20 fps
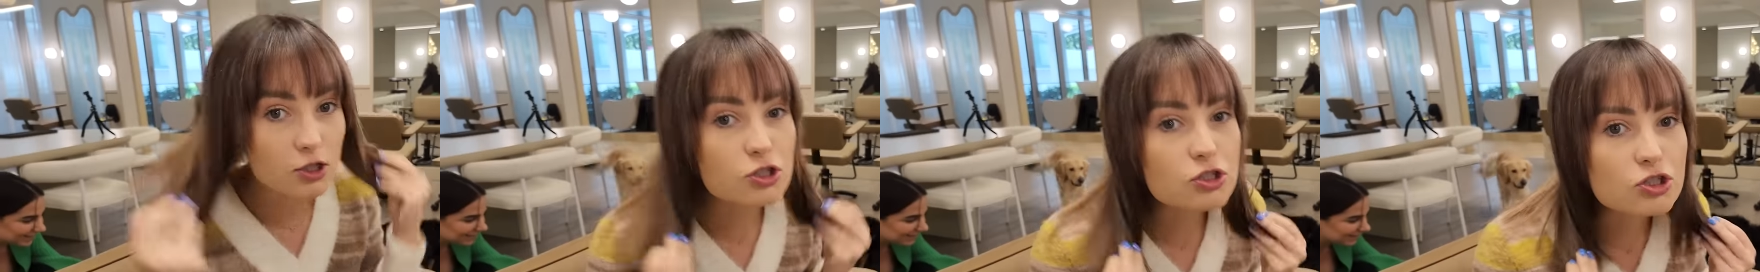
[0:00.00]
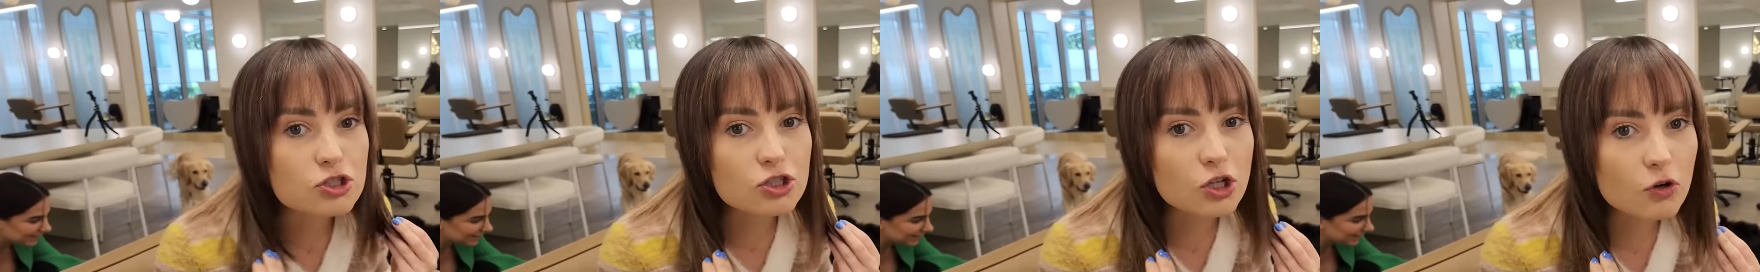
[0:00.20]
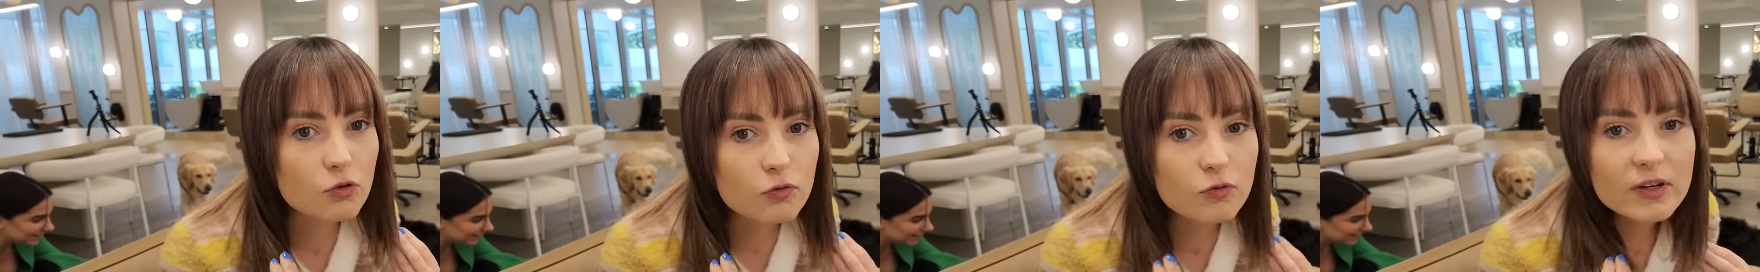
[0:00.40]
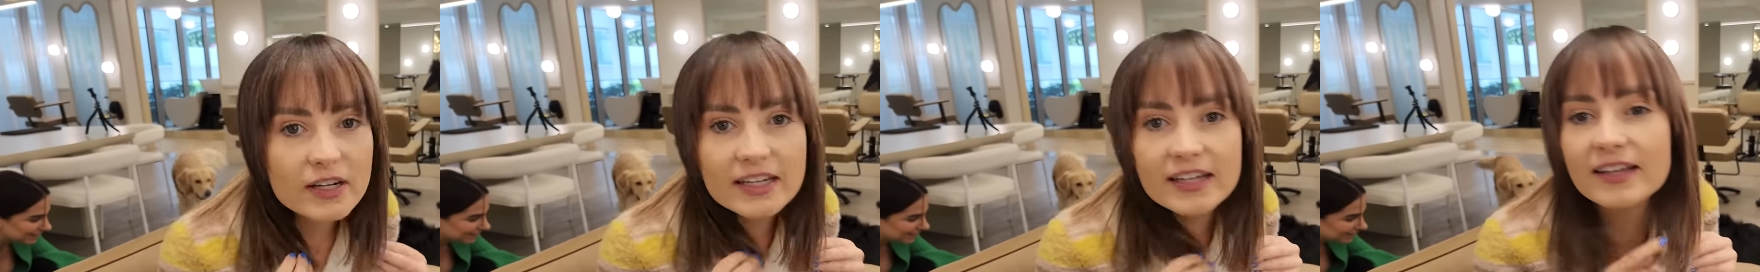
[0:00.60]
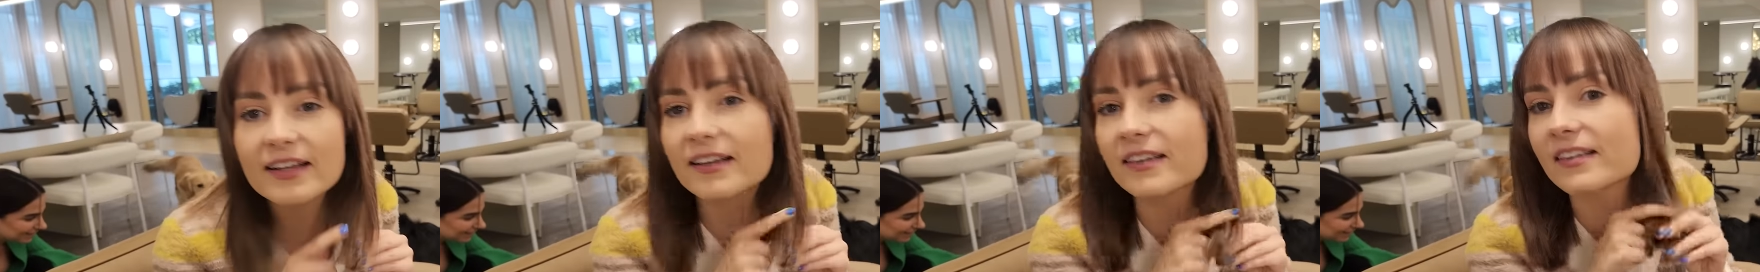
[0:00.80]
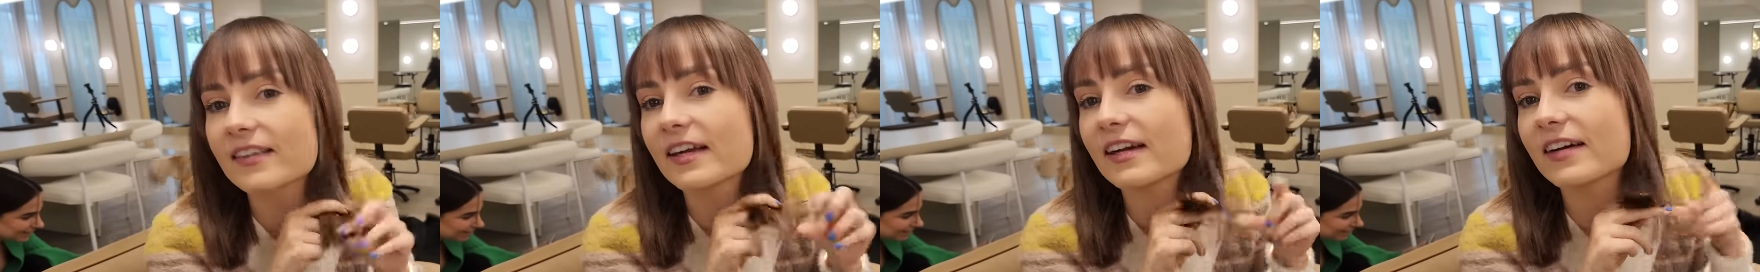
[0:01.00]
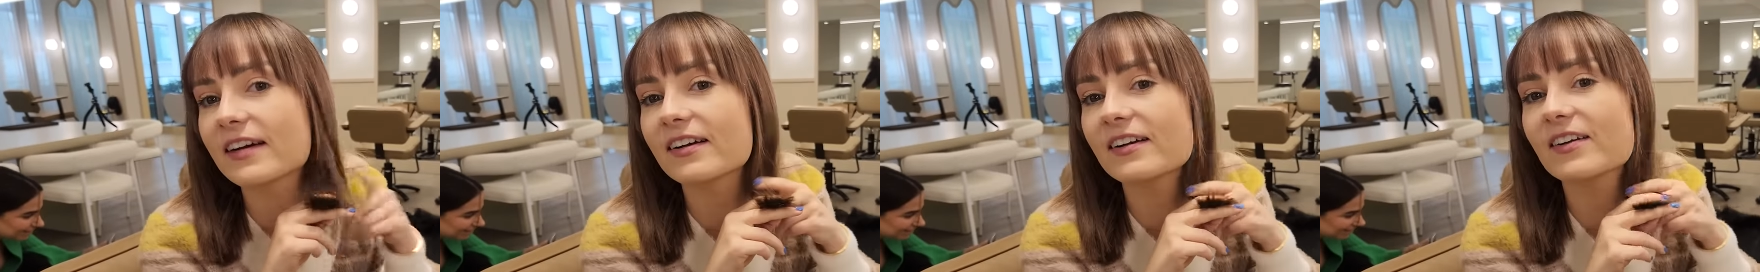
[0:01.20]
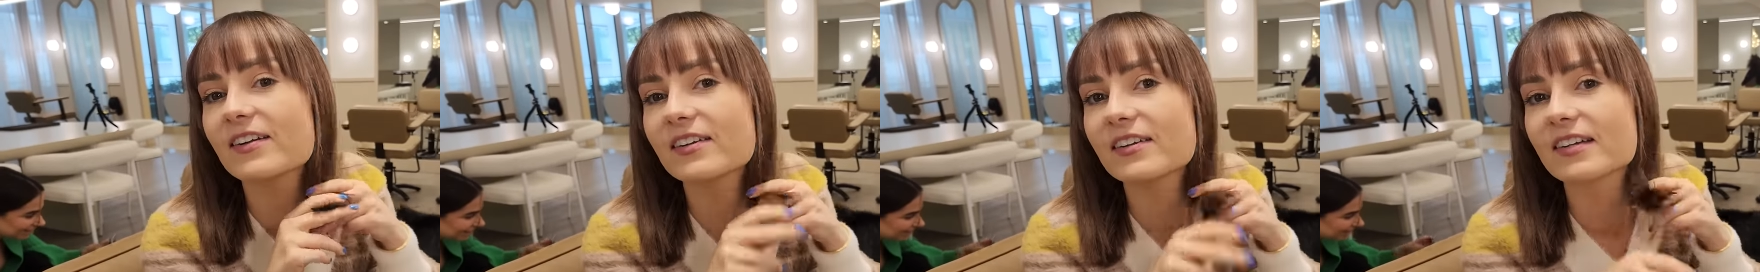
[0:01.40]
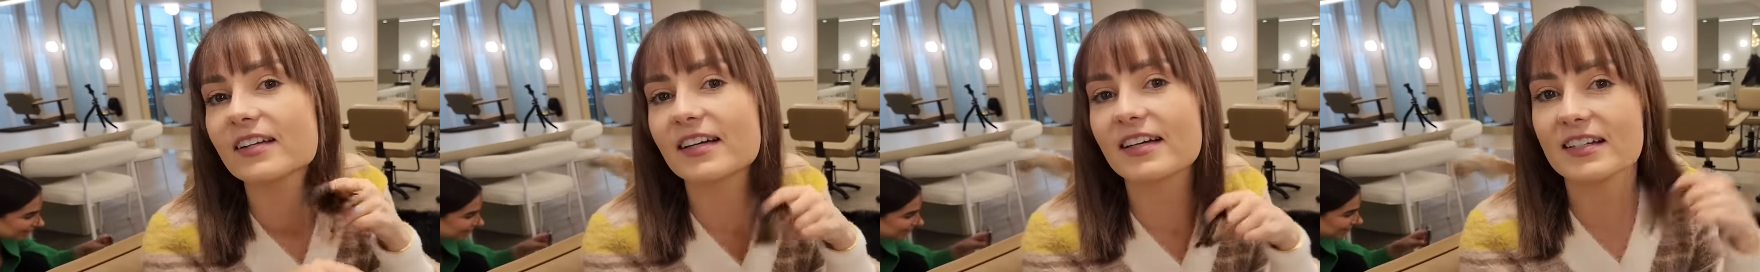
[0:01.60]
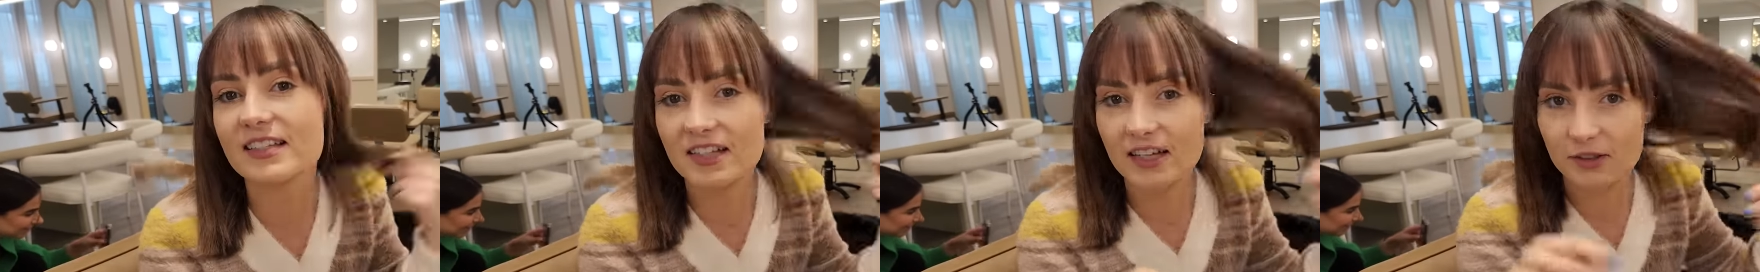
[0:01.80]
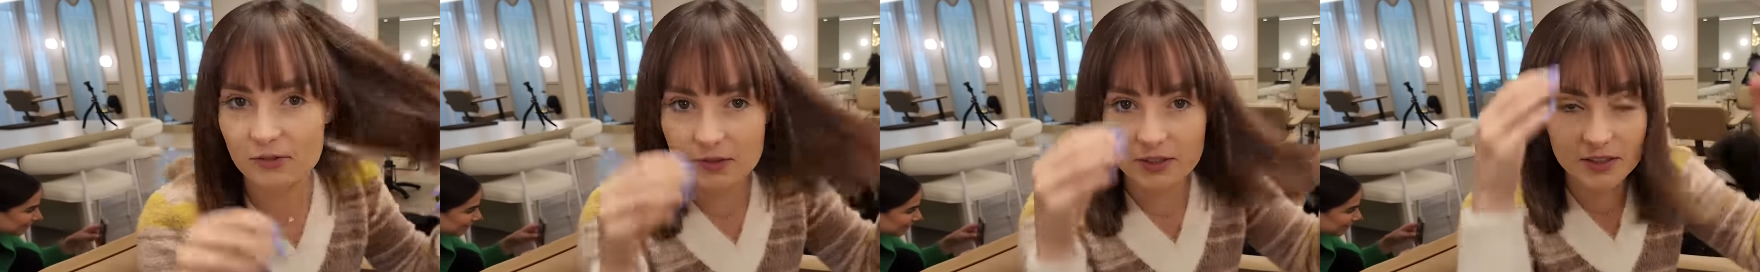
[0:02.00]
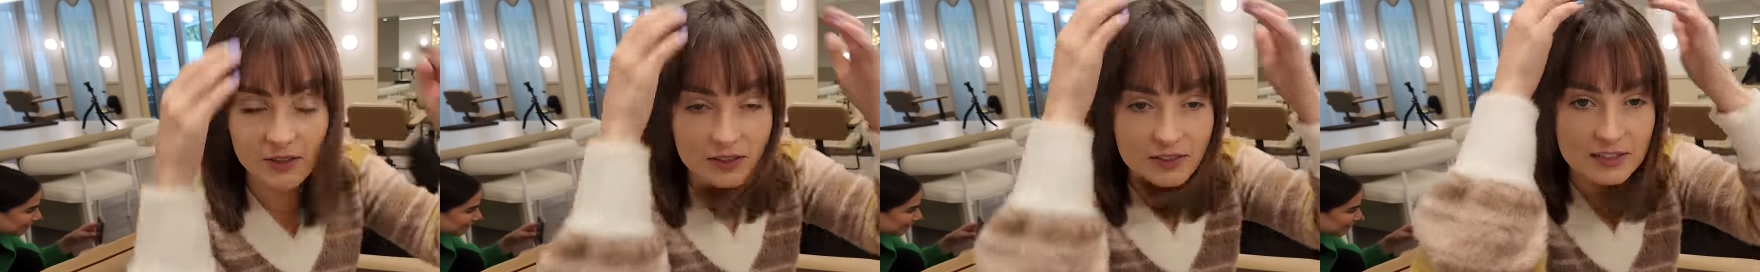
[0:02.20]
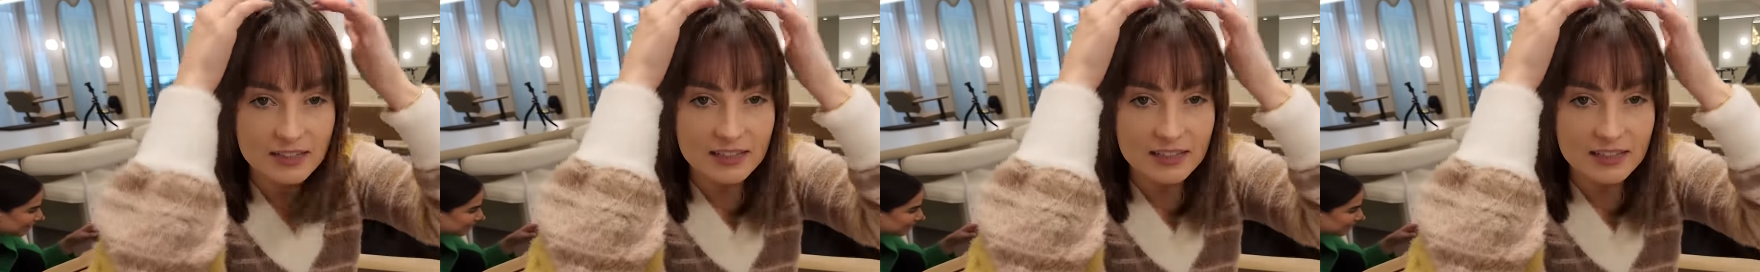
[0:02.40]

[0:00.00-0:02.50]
Speaker 1: so freaking thick, like it's unreal.